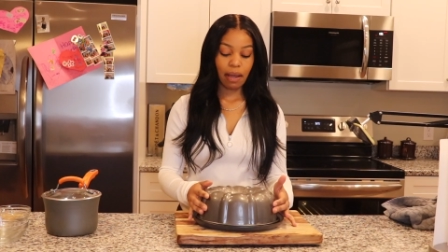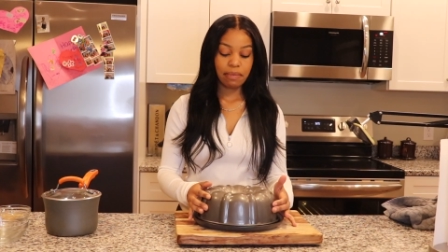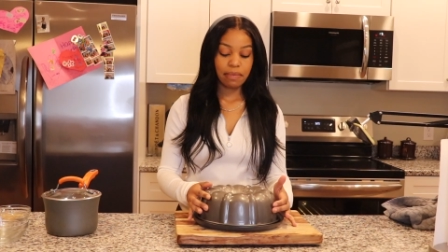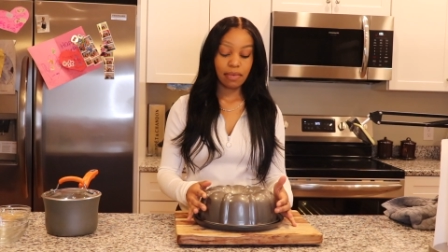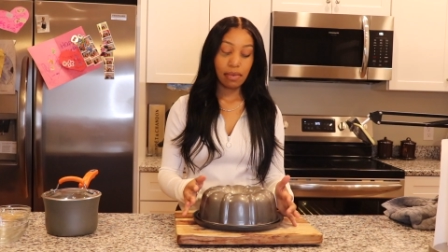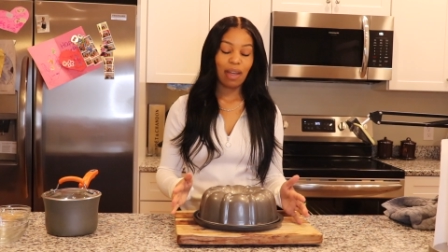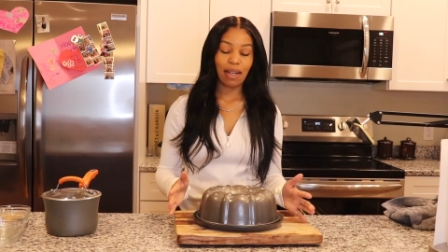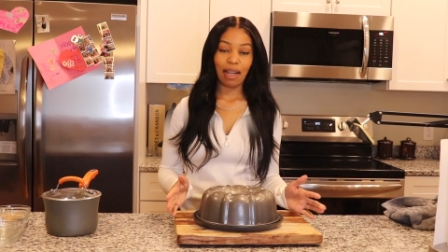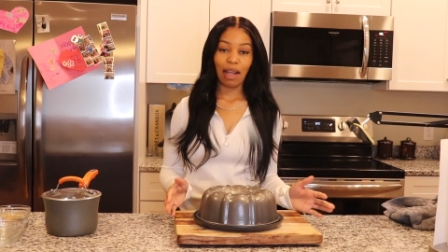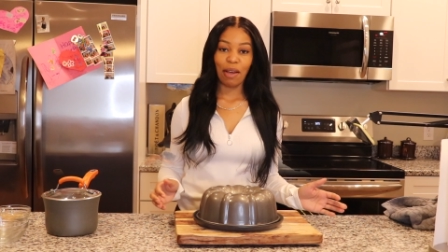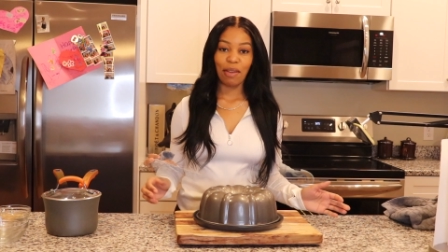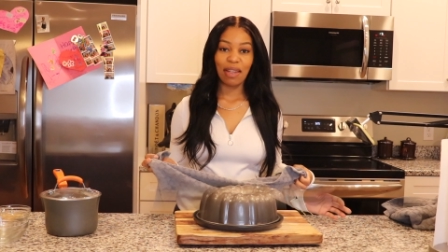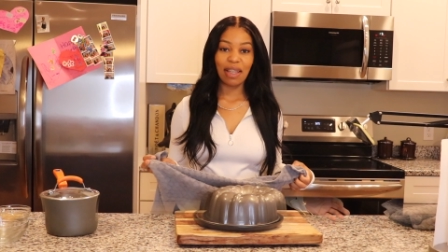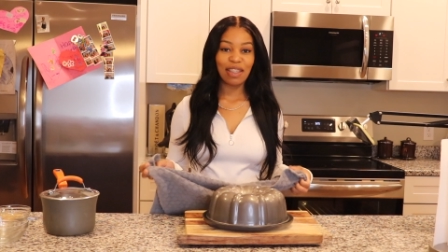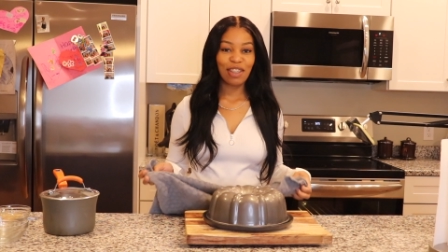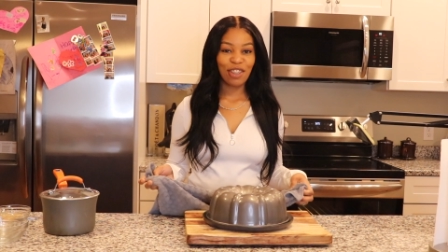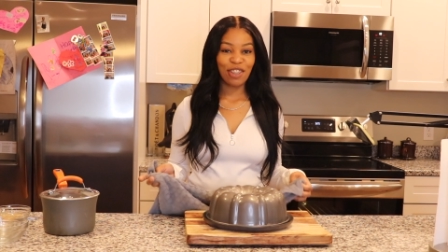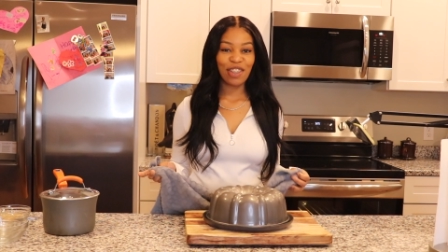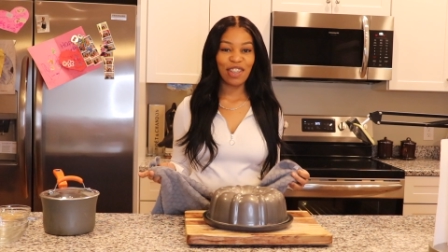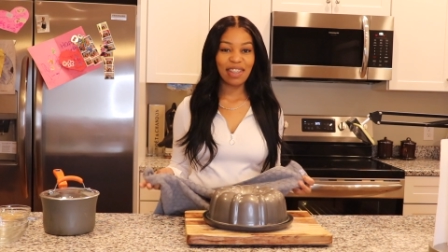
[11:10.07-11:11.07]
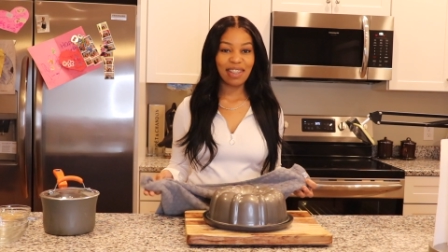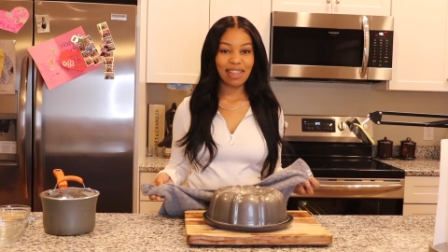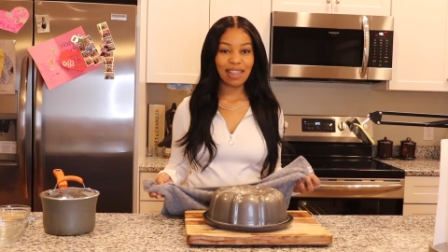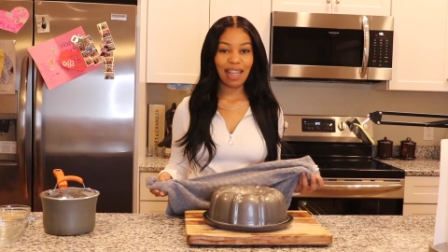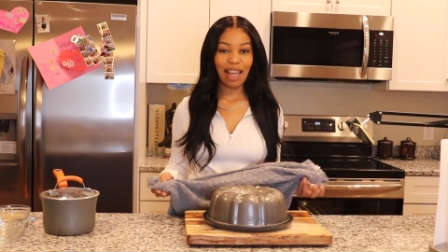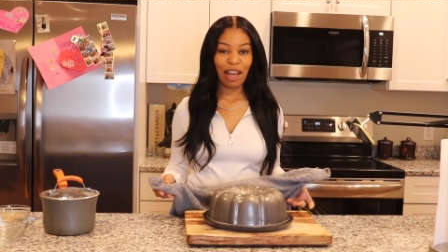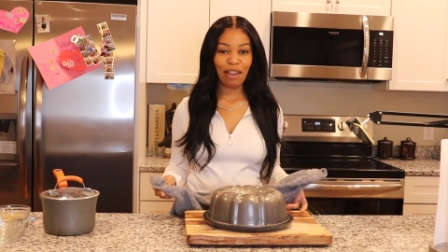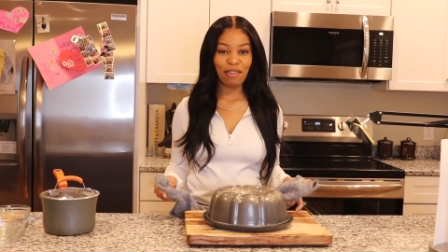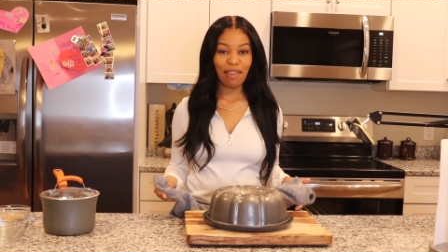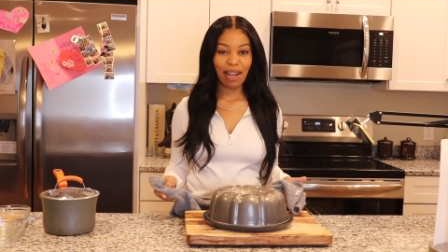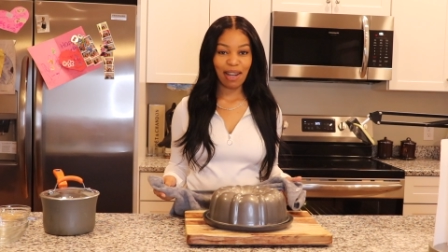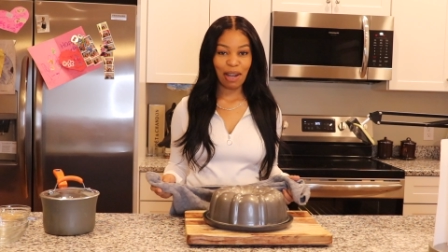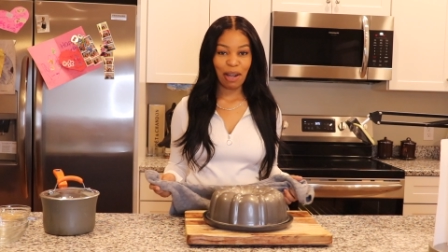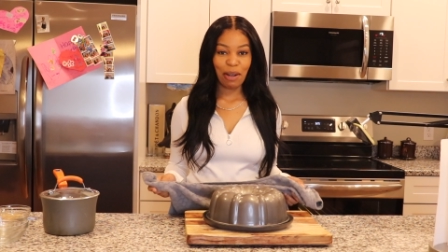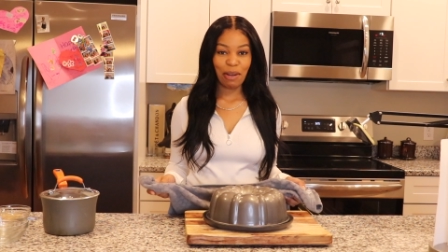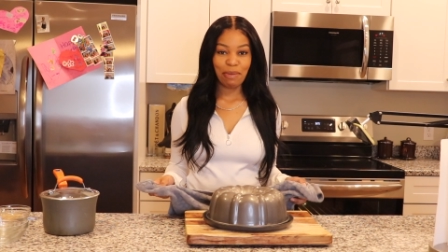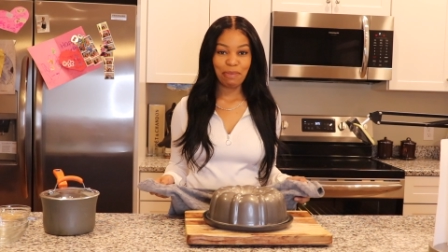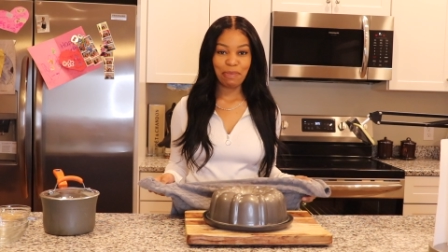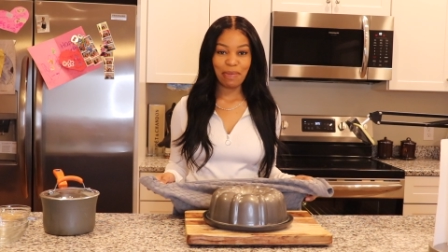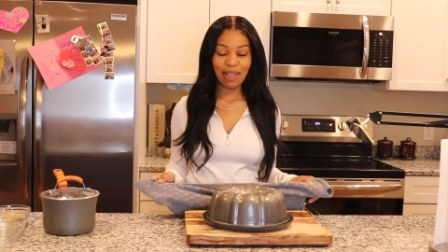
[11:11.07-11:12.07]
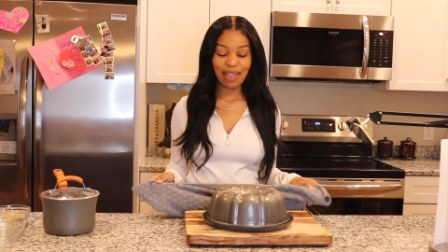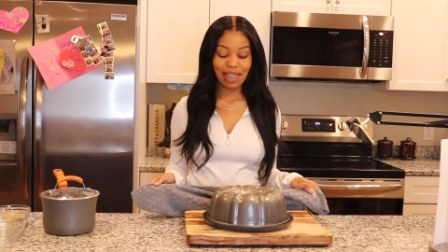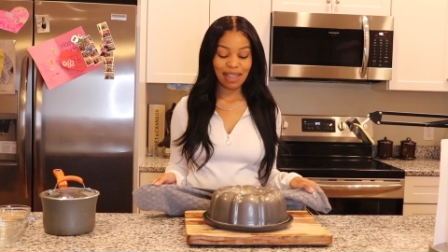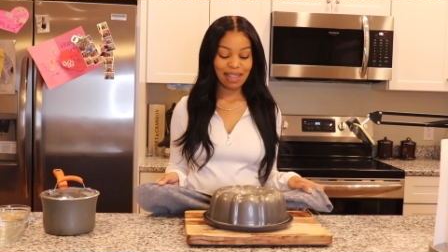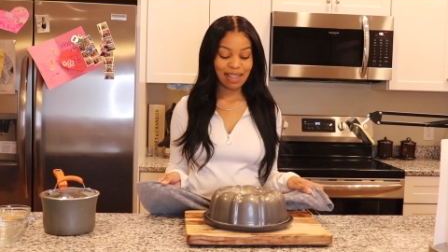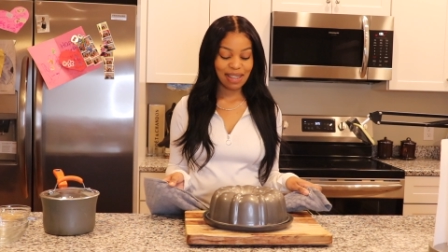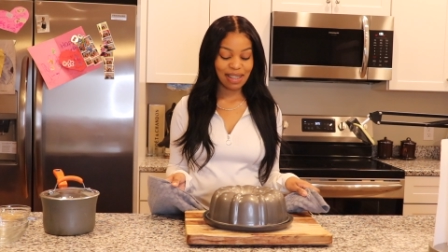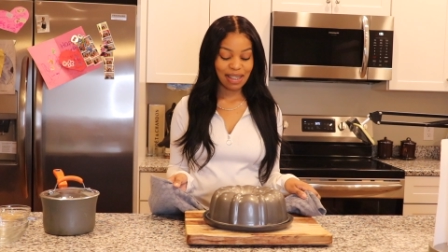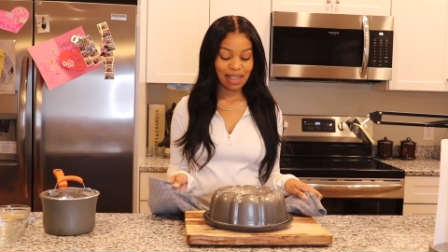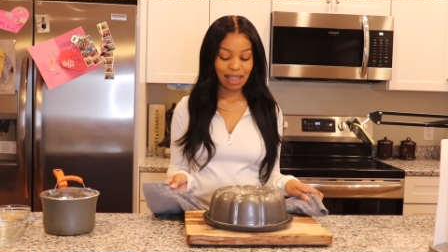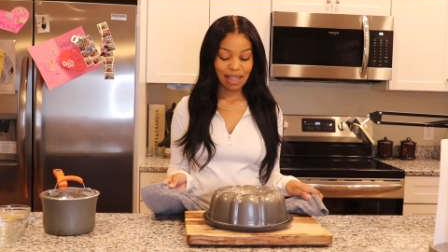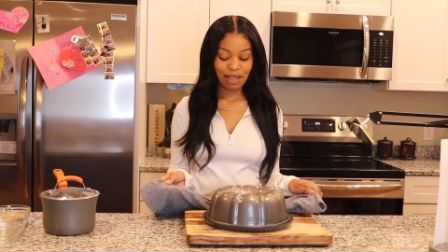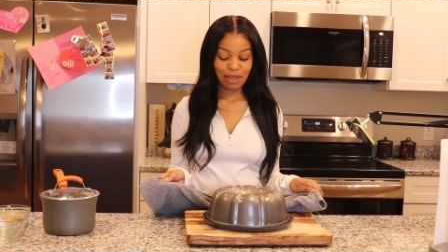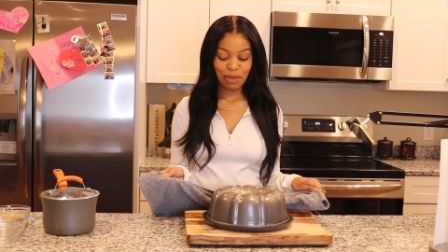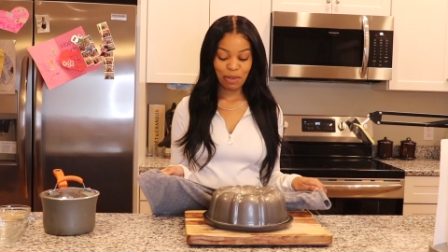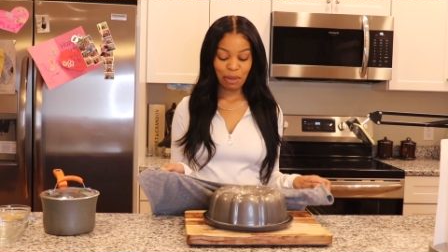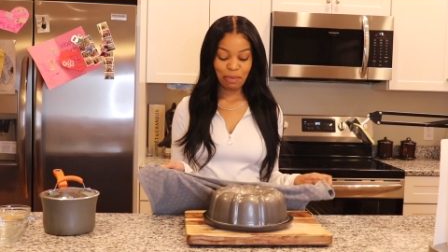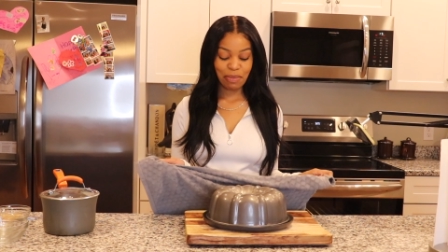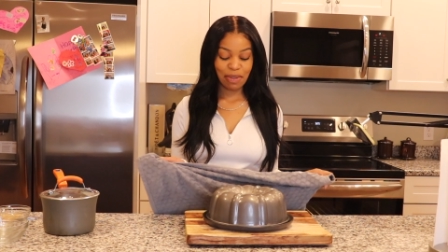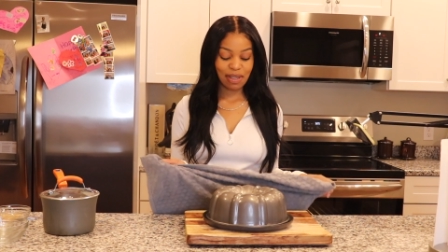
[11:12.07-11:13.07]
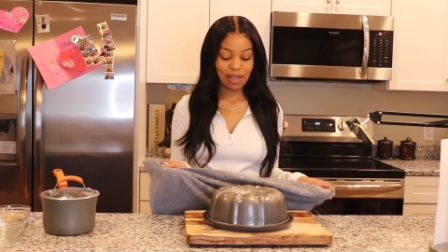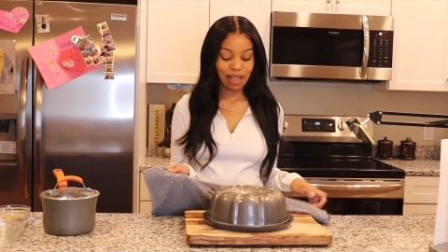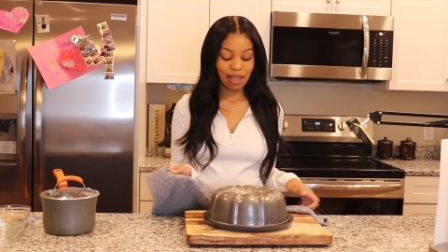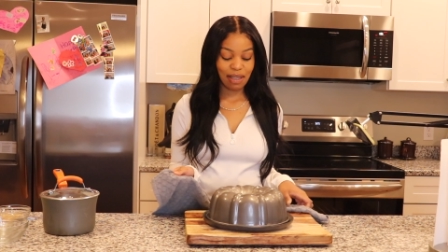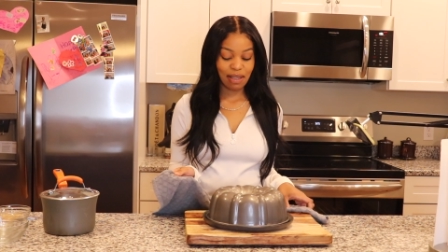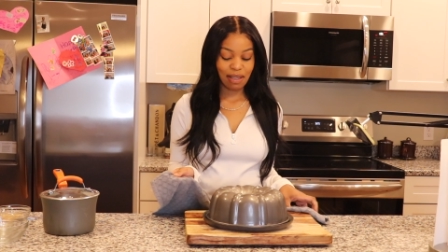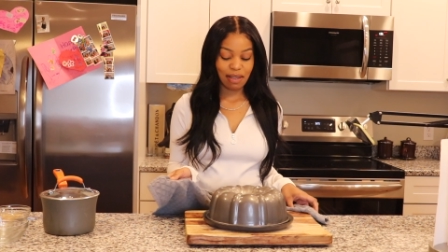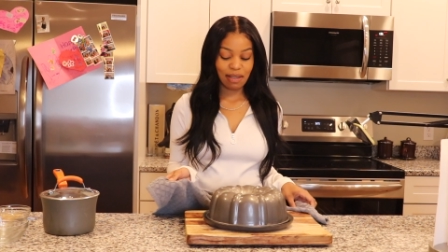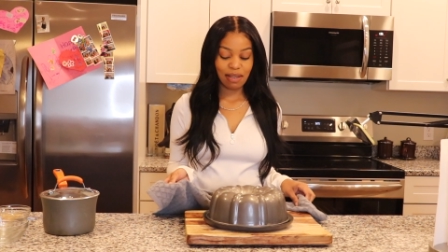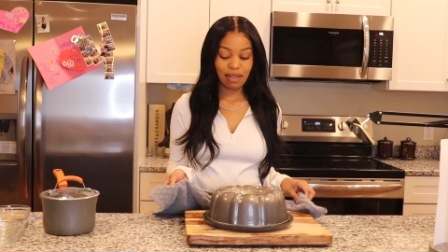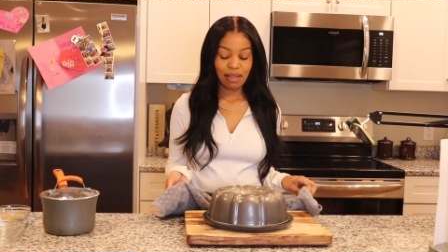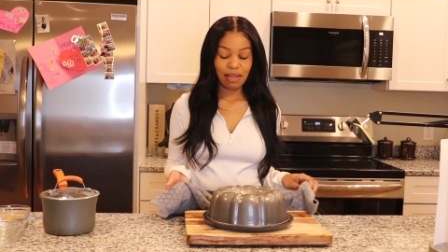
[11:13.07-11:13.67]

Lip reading: right, now this should slide right out, but let's see. So I'm just gonna